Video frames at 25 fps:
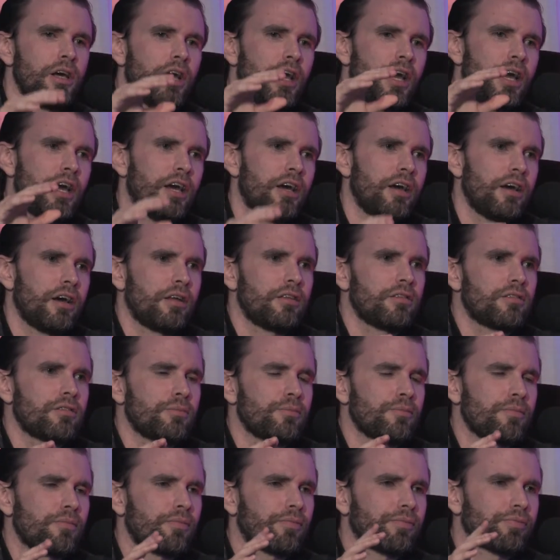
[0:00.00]
And
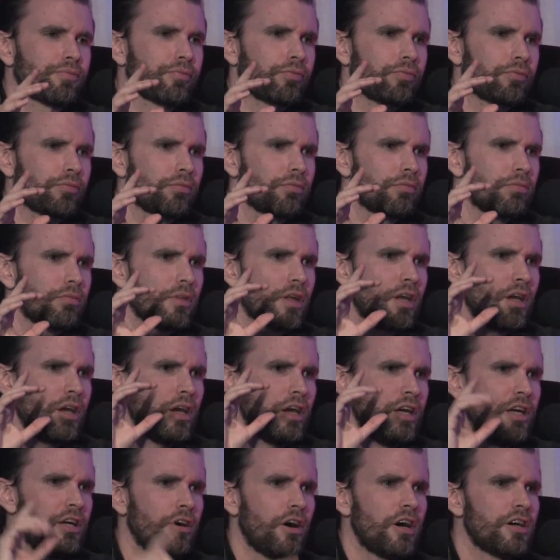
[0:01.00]

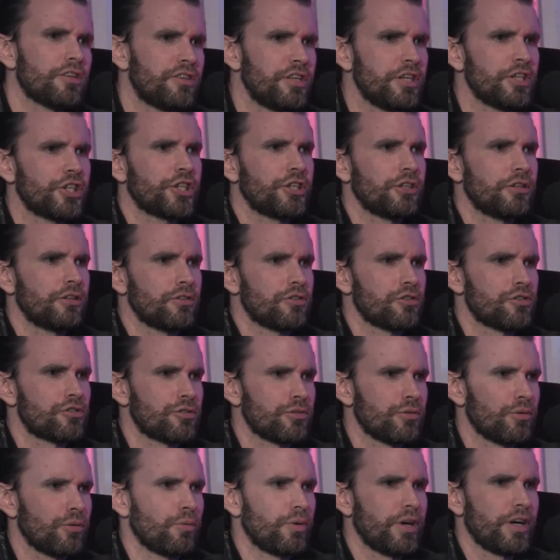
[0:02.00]
he auditions
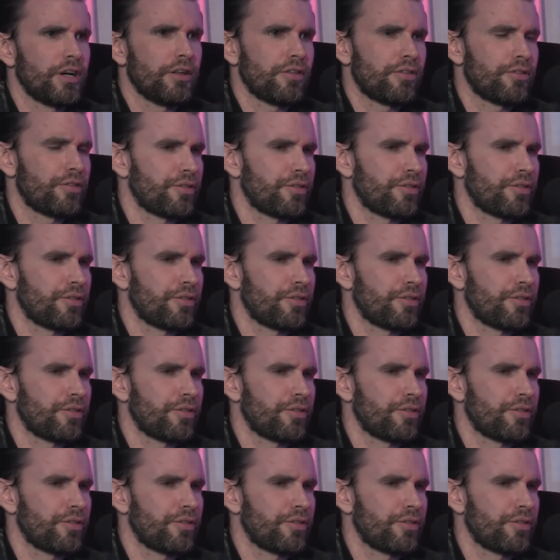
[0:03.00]
with,